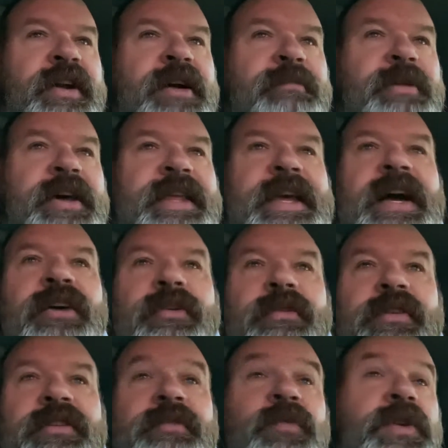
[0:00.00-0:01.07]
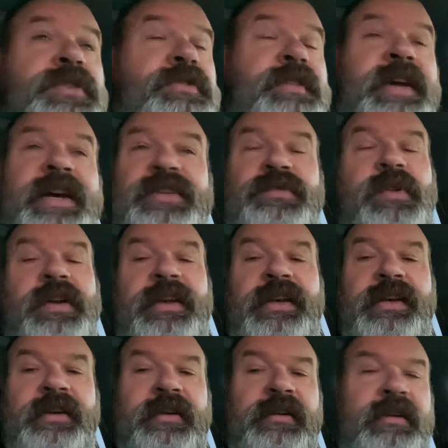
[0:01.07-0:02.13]
out by the algorithm what you guys want to
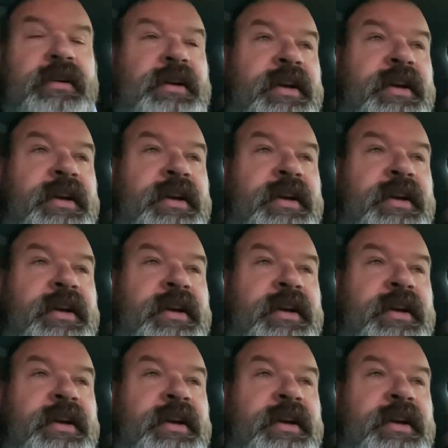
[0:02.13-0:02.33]
hear.